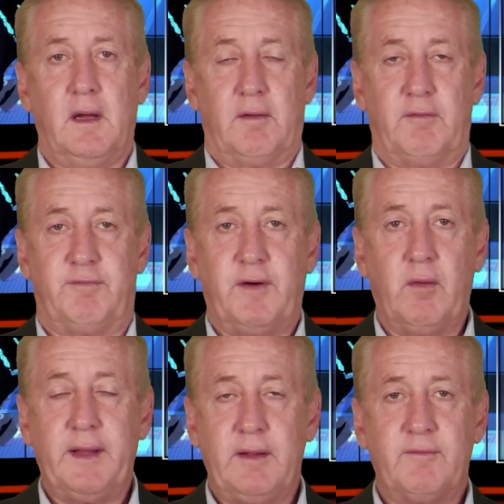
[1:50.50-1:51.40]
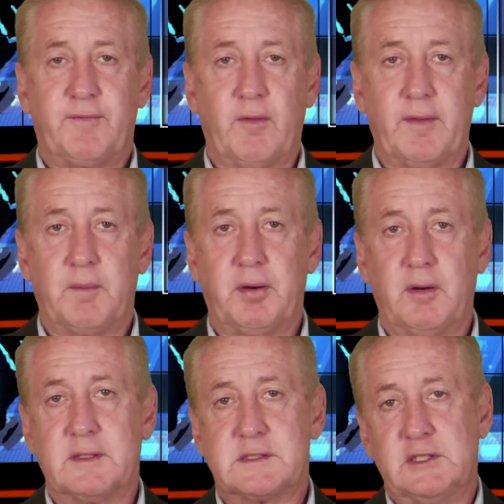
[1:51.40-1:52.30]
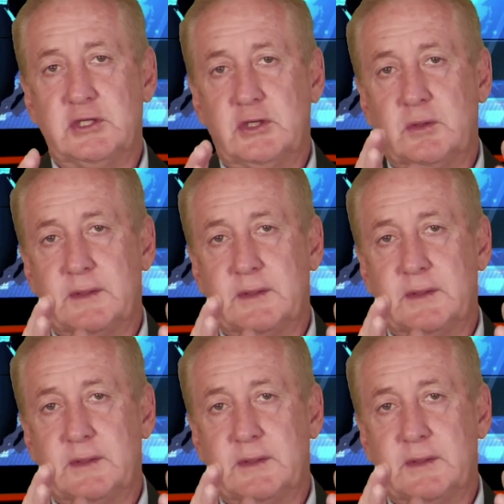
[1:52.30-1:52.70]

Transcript: voting for the person who